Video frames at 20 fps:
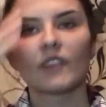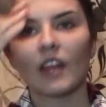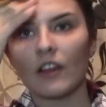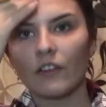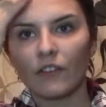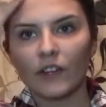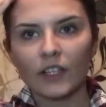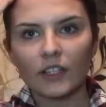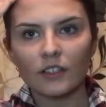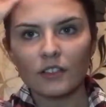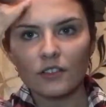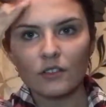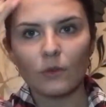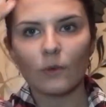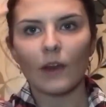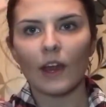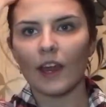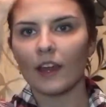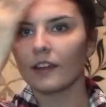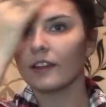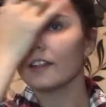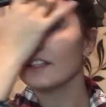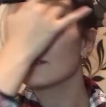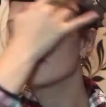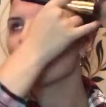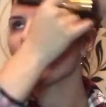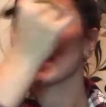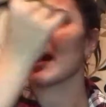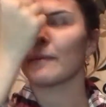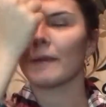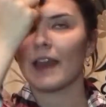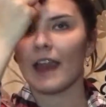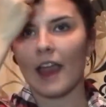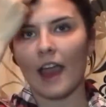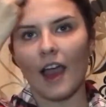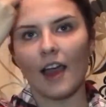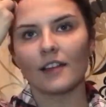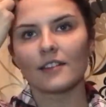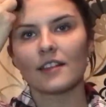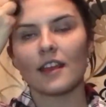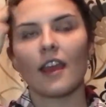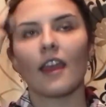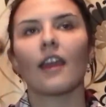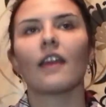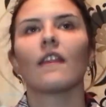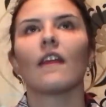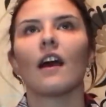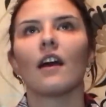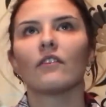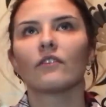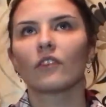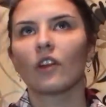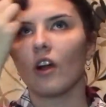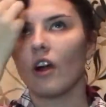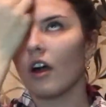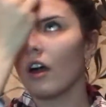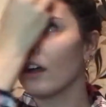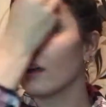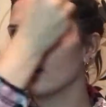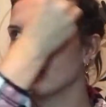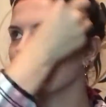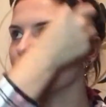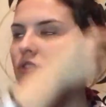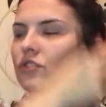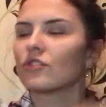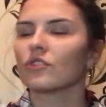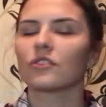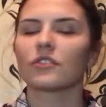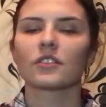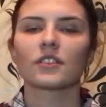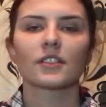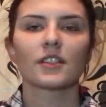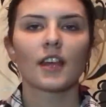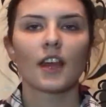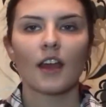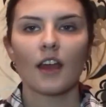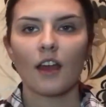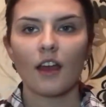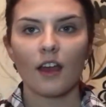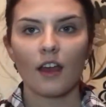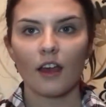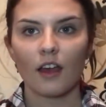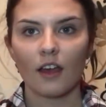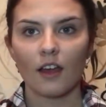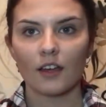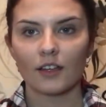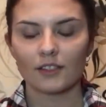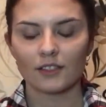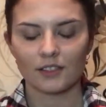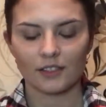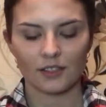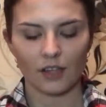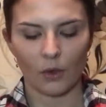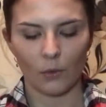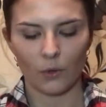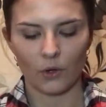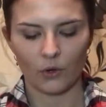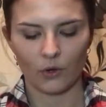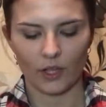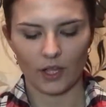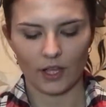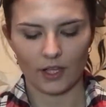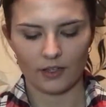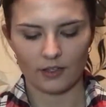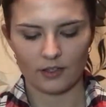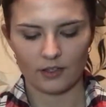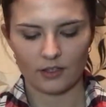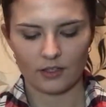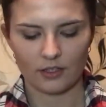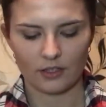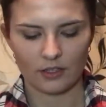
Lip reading: I really do hate these baby hairs here that I've got, and it's just so annoying.